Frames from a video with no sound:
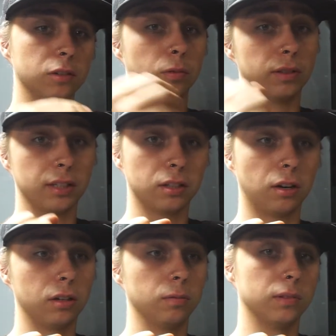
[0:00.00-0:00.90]
one that's
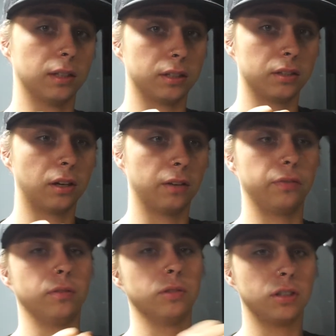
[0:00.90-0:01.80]
hard and one that's
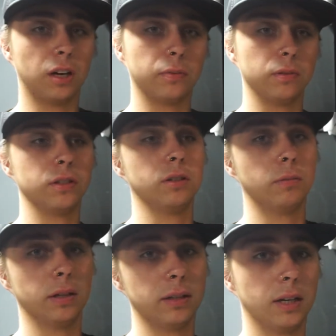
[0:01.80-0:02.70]
soft. The soft one's
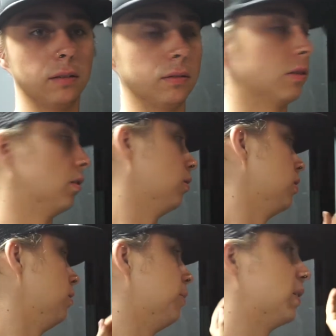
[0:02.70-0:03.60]
gonna wear down, so
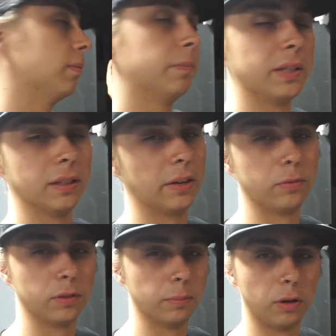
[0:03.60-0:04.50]
you'd be left
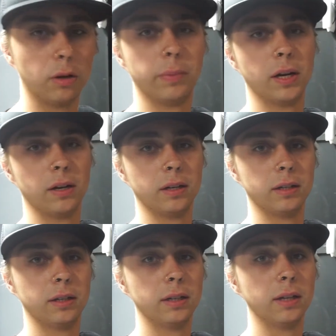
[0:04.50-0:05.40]
with a ball bearing
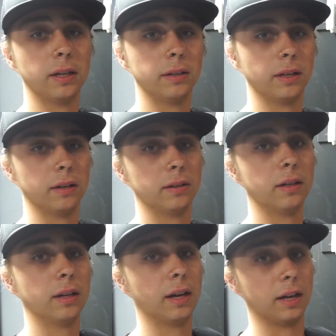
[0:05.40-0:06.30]
in there
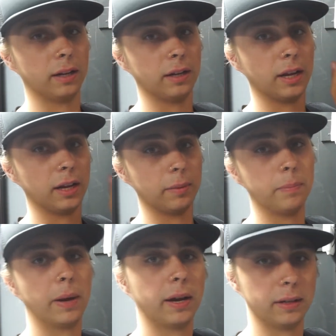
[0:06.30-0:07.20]
and a
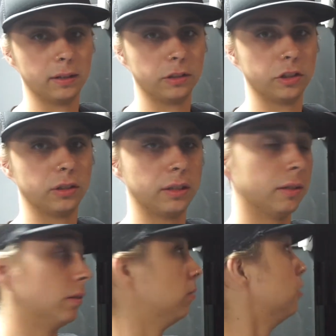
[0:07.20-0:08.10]
bad hinge,
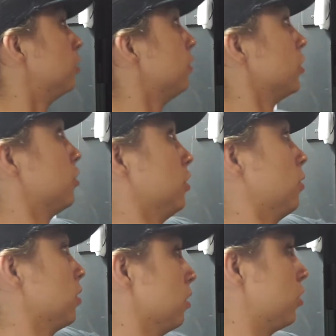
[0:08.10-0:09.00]
which eventually
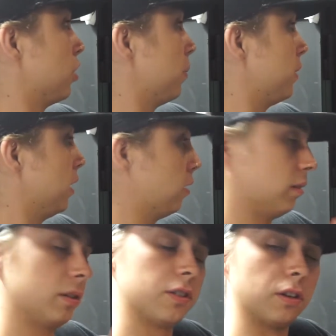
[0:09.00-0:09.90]
your door's gonna drop
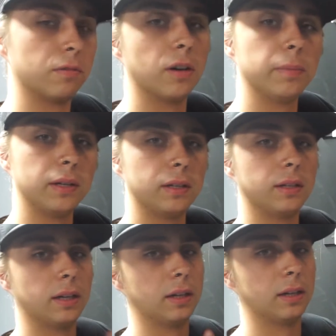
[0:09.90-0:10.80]
down, start rubbing,
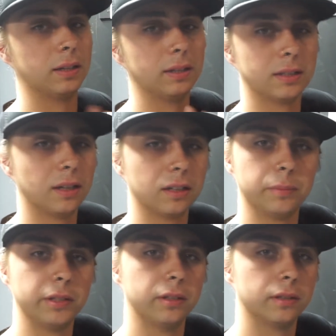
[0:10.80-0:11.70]
and it's not
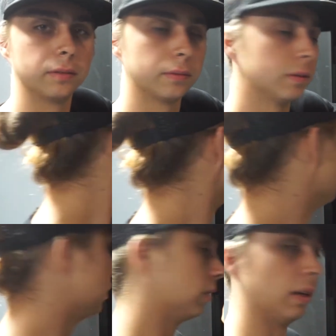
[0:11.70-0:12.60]
gonna be good.
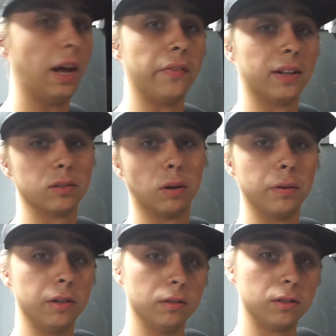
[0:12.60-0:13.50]
And that's why
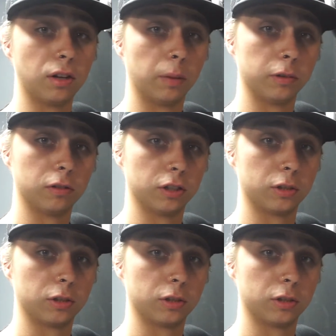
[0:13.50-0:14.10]
we use copper crush